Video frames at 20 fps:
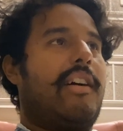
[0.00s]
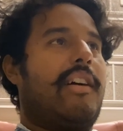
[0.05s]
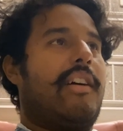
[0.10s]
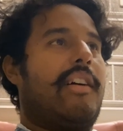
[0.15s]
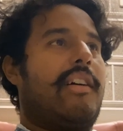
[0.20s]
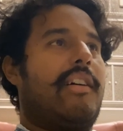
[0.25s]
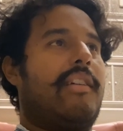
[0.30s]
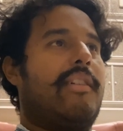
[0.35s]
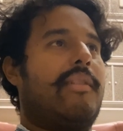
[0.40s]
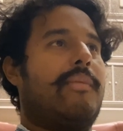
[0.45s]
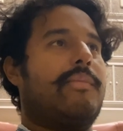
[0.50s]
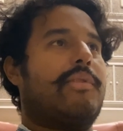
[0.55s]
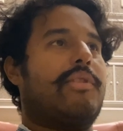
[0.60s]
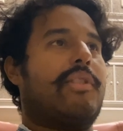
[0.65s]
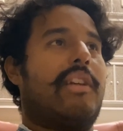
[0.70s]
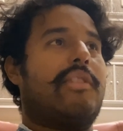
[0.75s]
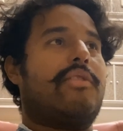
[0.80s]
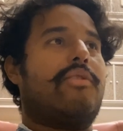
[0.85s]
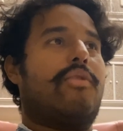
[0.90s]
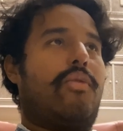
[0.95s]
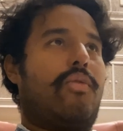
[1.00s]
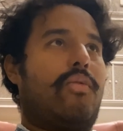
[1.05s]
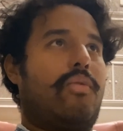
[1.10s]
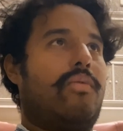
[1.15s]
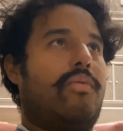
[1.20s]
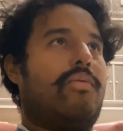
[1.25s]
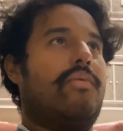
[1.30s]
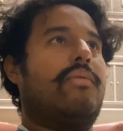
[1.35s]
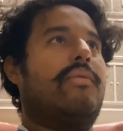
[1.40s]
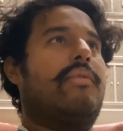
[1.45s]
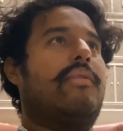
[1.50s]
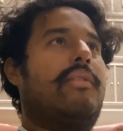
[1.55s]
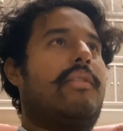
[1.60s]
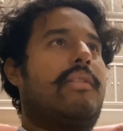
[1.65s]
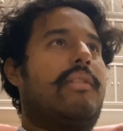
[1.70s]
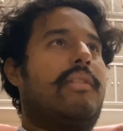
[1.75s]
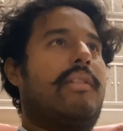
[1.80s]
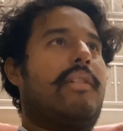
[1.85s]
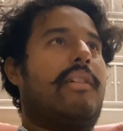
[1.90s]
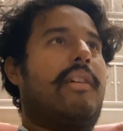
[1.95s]
Um, so that's cool.
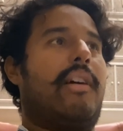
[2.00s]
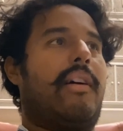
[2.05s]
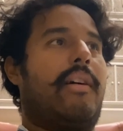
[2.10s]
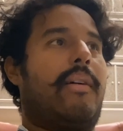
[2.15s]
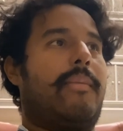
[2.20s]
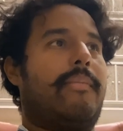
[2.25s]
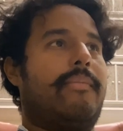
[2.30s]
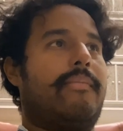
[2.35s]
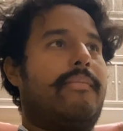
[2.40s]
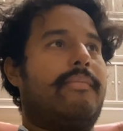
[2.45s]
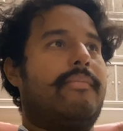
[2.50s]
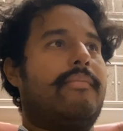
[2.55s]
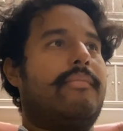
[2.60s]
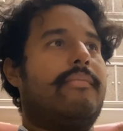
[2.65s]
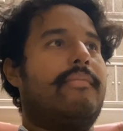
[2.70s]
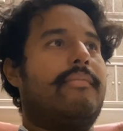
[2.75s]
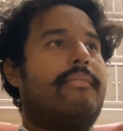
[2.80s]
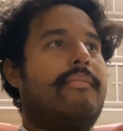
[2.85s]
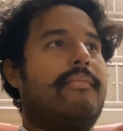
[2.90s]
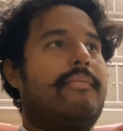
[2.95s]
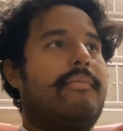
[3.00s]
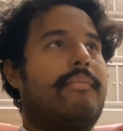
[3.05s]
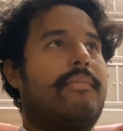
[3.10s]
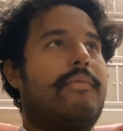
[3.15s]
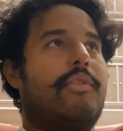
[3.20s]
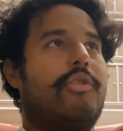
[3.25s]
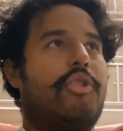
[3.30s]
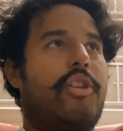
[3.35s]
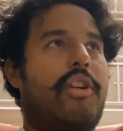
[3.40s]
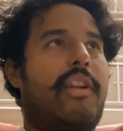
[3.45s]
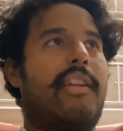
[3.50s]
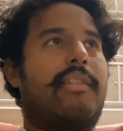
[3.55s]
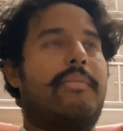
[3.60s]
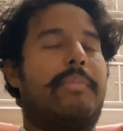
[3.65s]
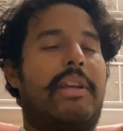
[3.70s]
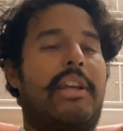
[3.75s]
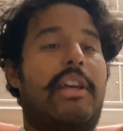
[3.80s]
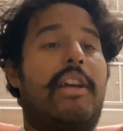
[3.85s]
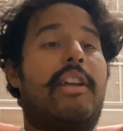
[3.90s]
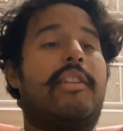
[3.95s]
Um, the journey has
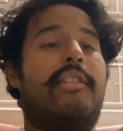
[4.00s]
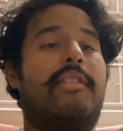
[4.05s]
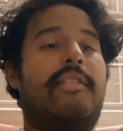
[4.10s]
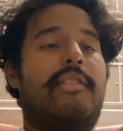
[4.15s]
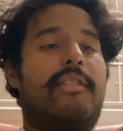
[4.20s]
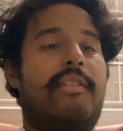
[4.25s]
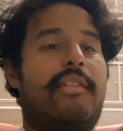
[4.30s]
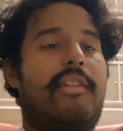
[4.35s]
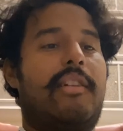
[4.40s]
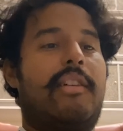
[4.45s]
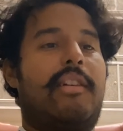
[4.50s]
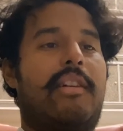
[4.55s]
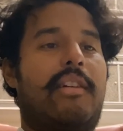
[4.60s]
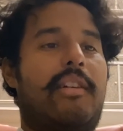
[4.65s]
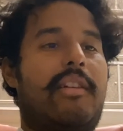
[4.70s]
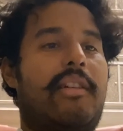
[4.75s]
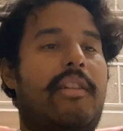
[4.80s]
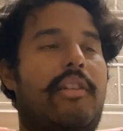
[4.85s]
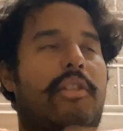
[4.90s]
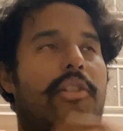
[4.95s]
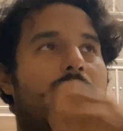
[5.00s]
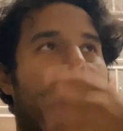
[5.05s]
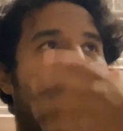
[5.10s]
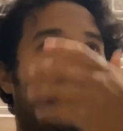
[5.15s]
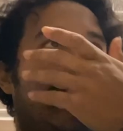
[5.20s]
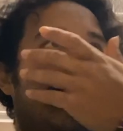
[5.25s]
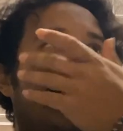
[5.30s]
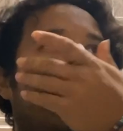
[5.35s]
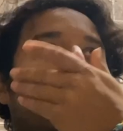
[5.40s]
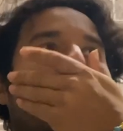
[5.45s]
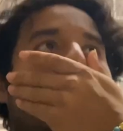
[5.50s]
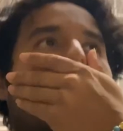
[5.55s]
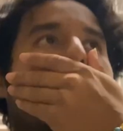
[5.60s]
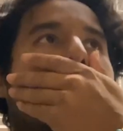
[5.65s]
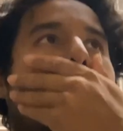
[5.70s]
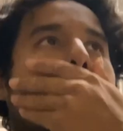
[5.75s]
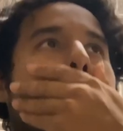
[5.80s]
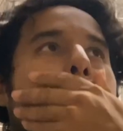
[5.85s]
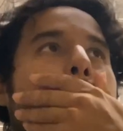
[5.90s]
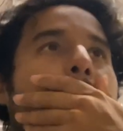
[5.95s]
begun. You know what I mean?
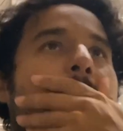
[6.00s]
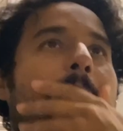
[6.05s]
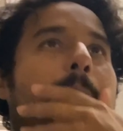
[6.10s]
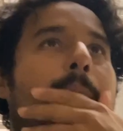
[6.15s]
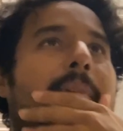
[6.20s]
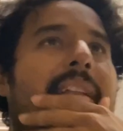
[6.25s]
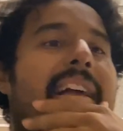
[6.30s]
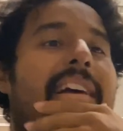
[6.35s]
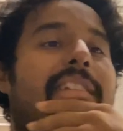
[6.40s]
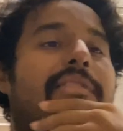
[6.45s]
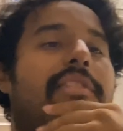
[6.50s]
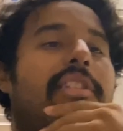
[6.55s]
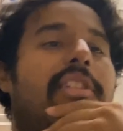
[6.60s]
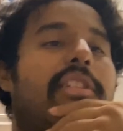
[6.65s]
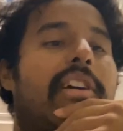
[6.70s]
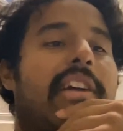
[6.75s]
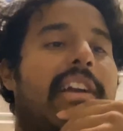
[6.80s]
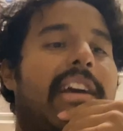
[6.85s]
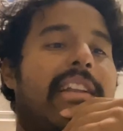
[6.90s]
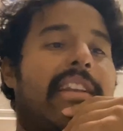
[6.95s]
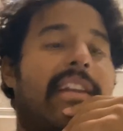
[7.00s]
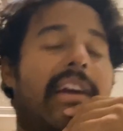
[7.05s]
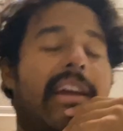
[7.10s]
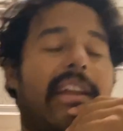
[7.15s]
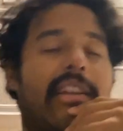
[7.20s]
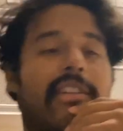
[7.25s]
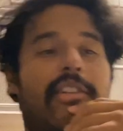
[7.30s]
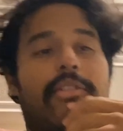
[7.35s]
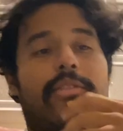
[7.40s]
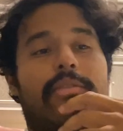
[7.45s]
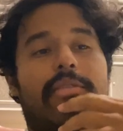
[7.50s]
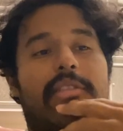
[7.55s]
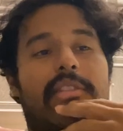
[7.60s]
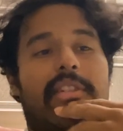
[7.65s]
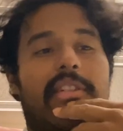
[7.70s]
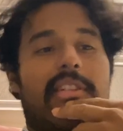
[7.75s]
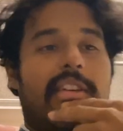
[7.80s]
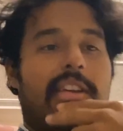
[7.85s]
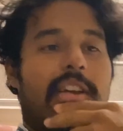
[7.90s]
In my last video, I got diagnosed.